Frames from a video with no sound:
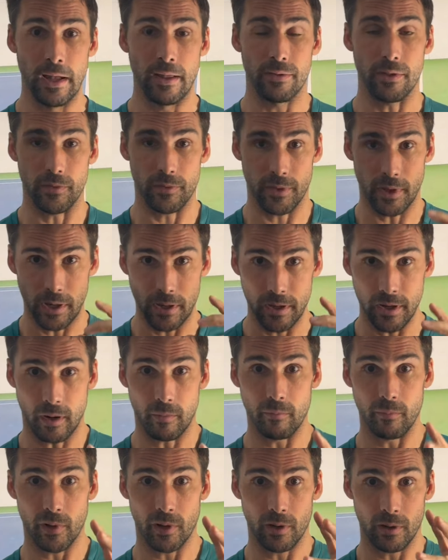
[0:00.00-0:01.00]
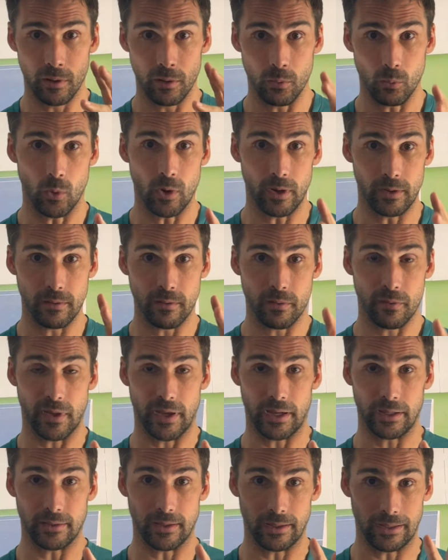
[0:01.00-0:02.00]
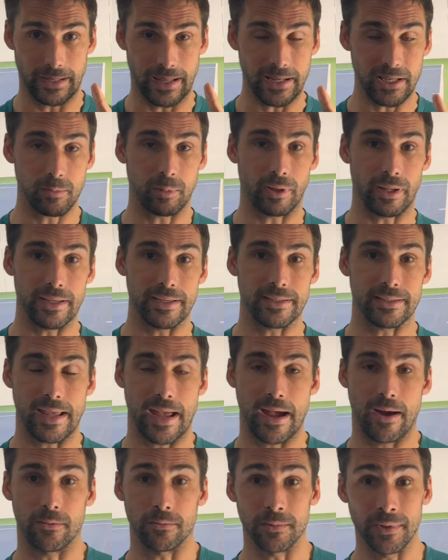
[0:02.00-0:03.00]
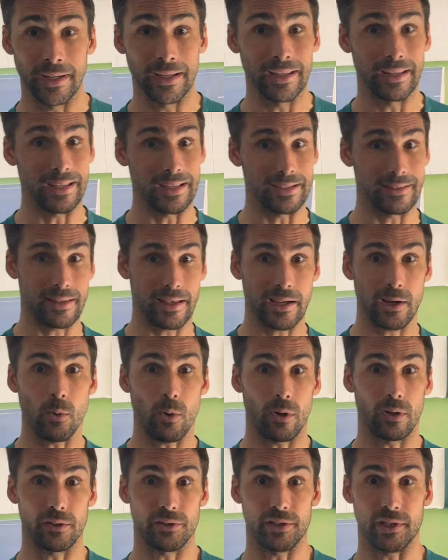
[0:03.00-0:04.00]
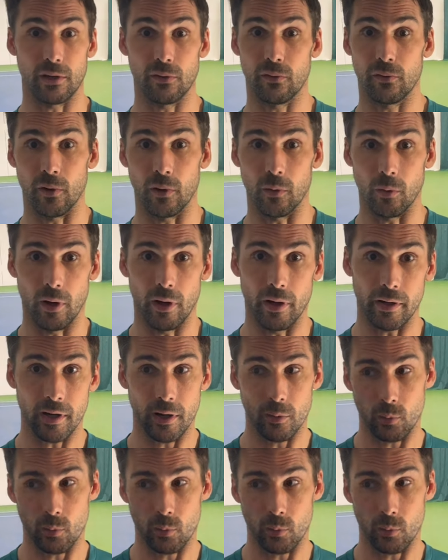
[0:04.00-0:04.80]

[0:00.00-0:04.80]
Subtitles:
that the number one thing that lets players down is their quality of footwork.